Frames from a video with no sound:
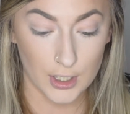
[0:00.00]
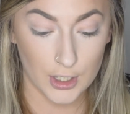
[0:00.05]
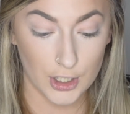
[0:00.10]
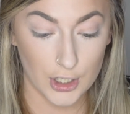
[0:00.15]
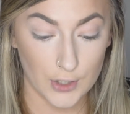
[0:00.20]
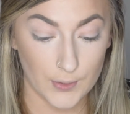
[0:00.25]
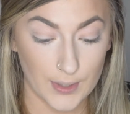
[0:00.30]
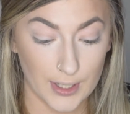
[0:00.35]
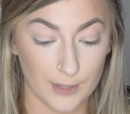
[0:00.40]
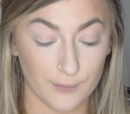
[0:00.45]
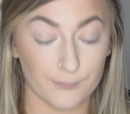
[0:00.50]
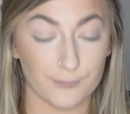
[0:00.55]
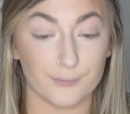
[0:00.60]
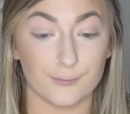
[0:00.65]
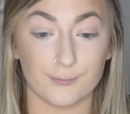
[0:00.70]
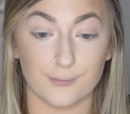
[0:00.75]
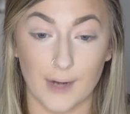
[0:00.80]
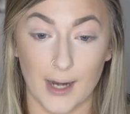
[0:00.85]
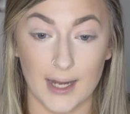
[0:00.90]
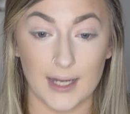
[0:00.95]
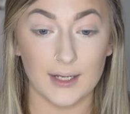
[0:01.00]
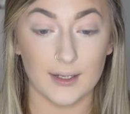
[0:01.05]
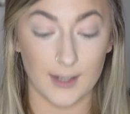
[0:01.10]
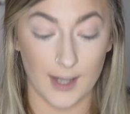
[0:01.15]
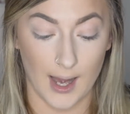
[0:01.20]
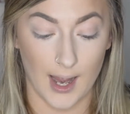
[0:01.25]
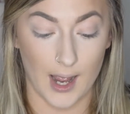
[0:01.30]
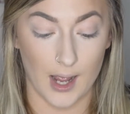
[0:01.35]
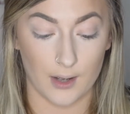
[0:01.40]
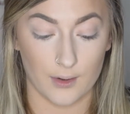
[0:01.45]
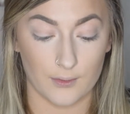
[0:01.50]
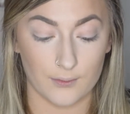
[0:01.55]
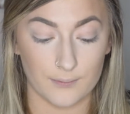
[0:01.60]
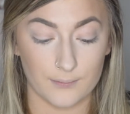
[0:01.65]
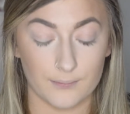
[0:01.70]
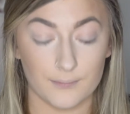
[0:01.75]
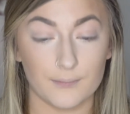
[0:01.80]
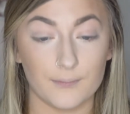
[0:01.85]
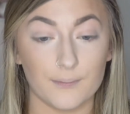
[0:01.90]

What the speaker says: going right now.